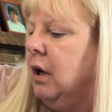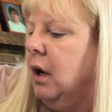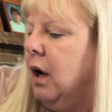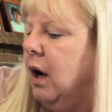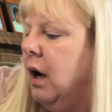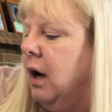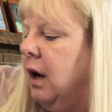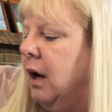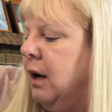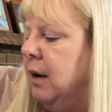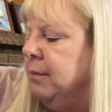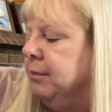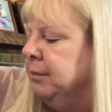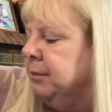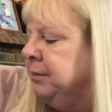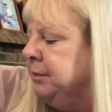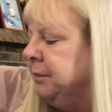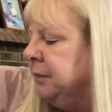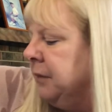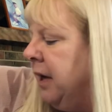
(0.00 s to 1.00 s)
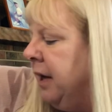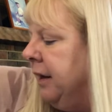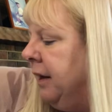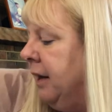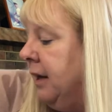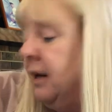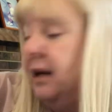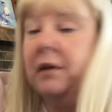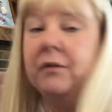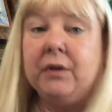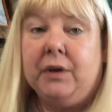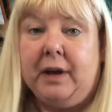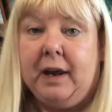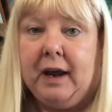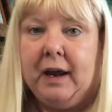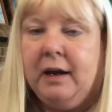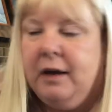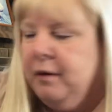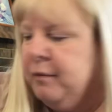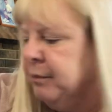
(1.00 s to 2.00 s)
um, on any given
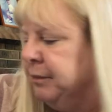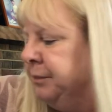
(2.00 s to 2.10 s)
day.